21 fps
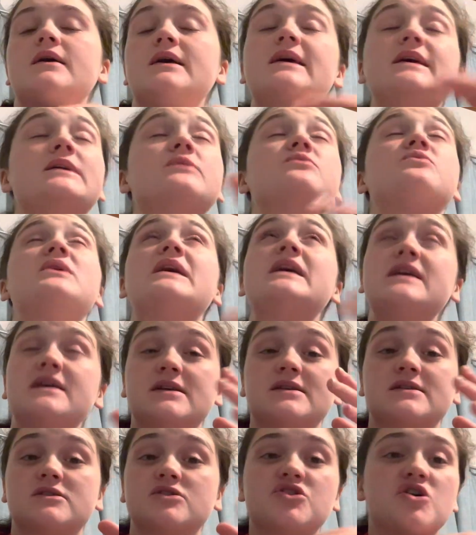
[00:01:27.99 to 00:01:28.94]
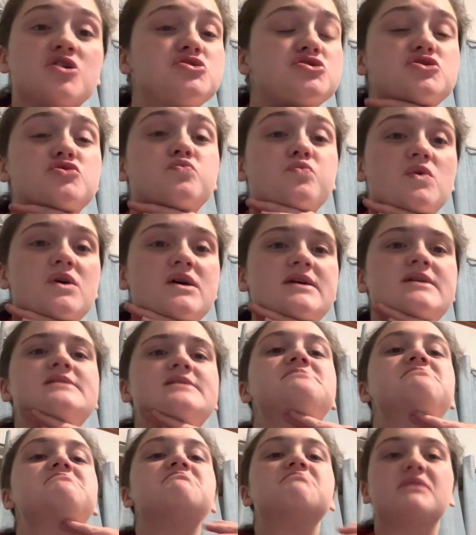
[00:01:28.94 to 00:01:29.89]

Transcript: it is, not just was,